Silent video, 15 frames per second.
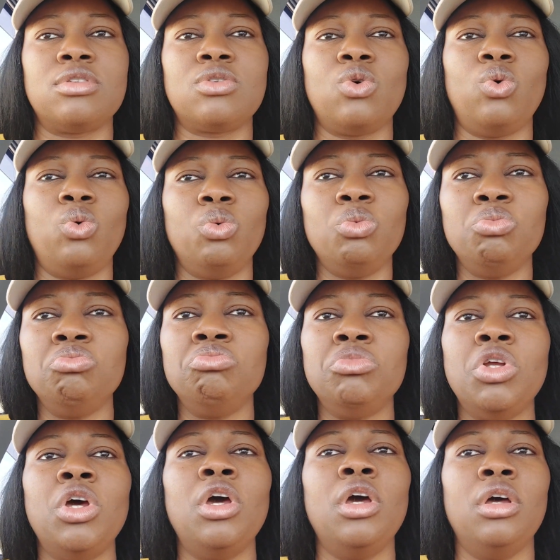So
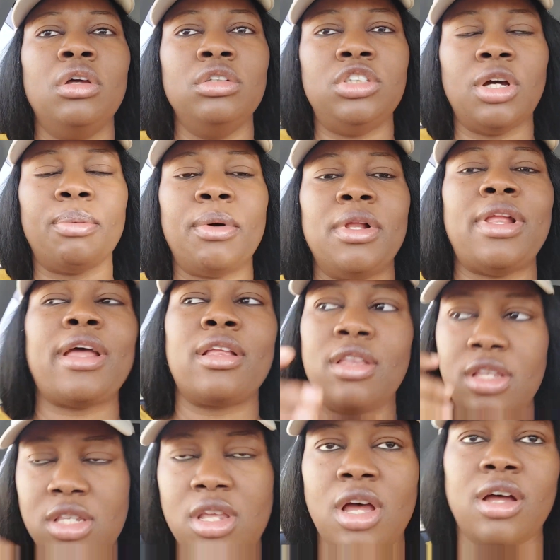Japan, like
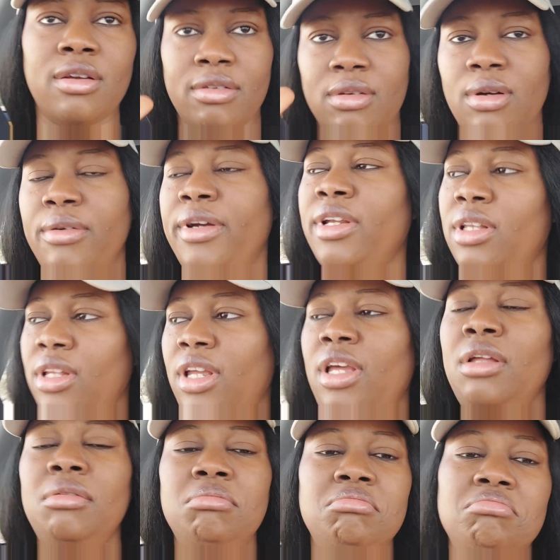this car
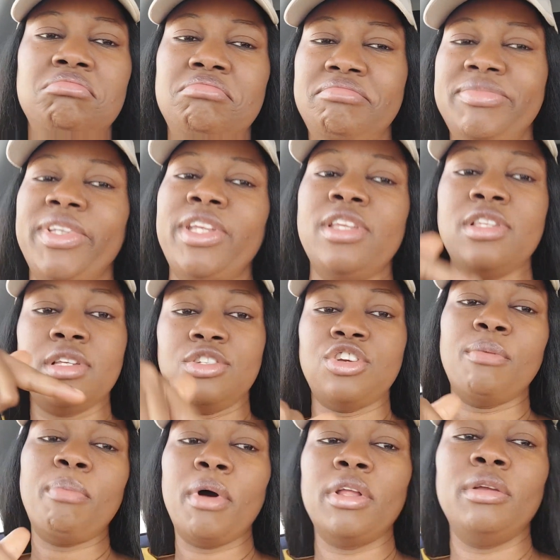currently is a
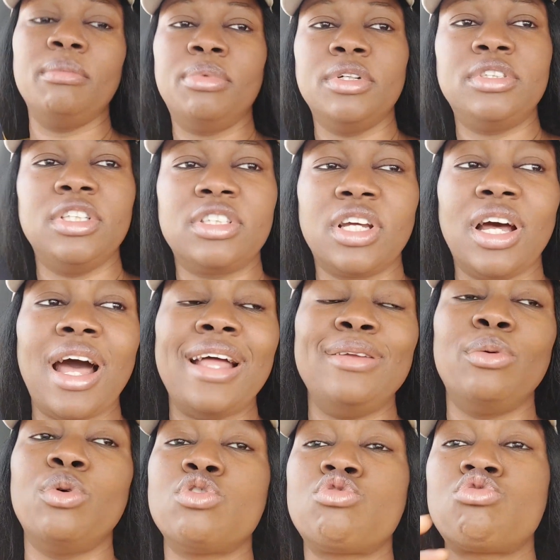Japan imported car, and
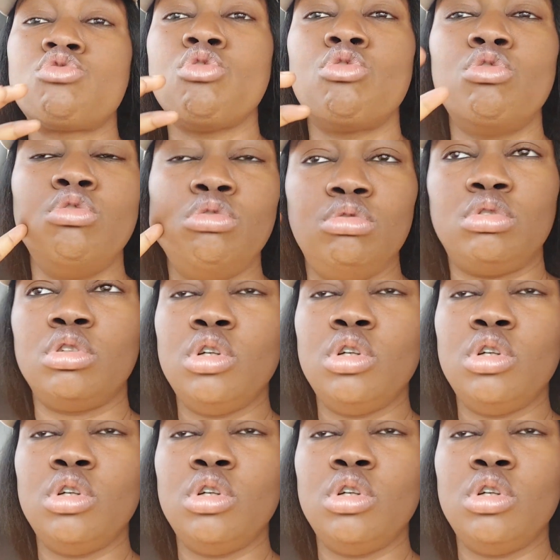it was so good.